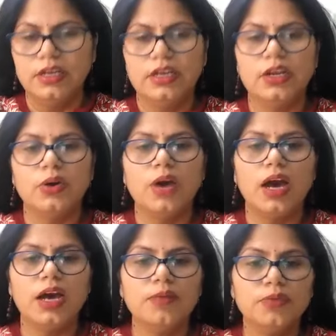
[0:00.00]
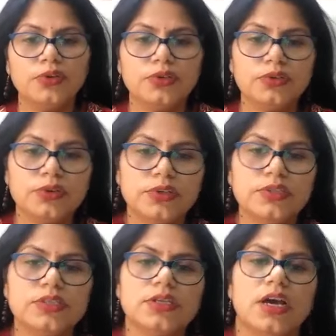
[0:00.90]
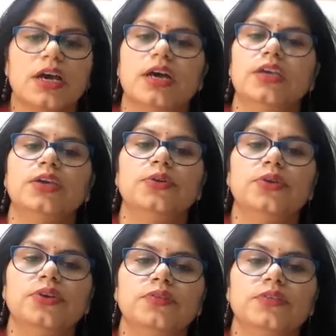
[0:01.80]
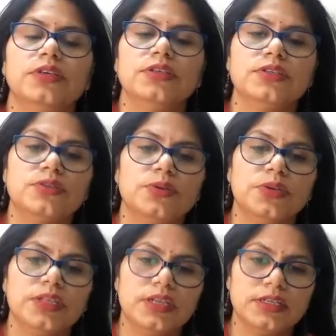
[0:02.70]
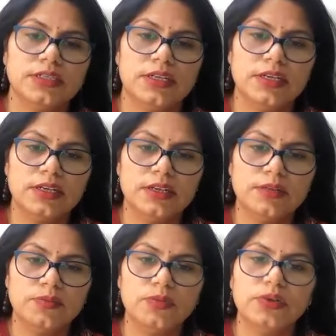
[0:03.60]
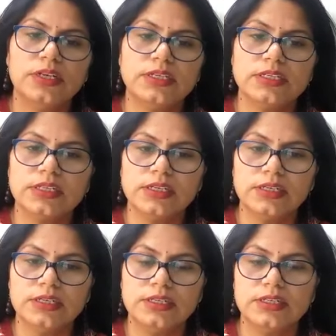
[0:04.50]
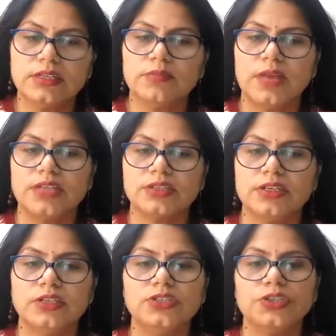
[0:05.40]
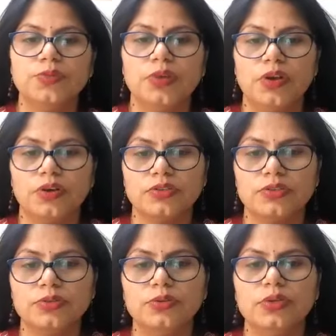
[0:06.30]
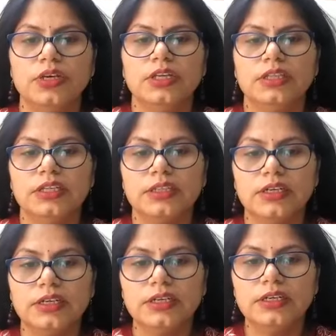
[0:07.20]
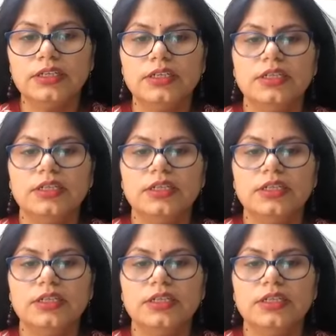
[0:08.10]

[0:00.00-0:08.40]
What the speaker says: Now our protagonist, our heroine of the story, that is the poor little girl, little match girl, she belongs to the third